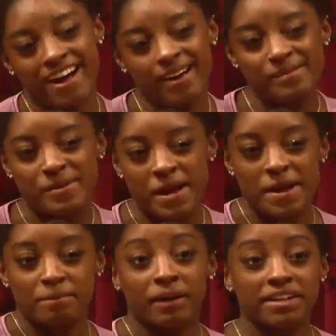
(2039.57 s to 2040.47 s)
Um,
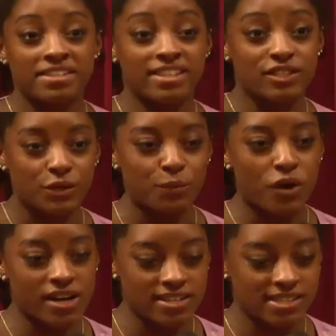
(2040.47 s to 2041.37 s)
my sister
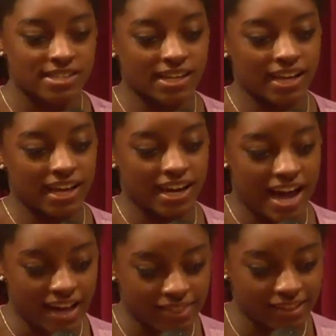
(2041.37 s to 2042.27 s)
was an
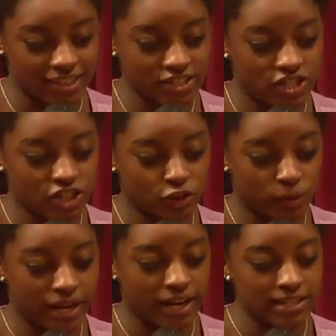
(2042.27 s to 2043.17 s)
athlete. She
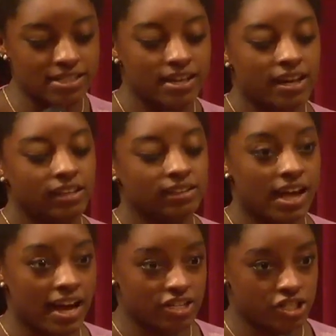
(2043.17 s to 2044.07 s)
quit
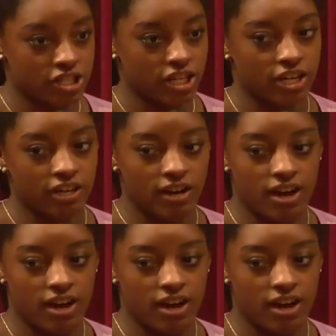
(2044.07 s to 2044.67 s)
last year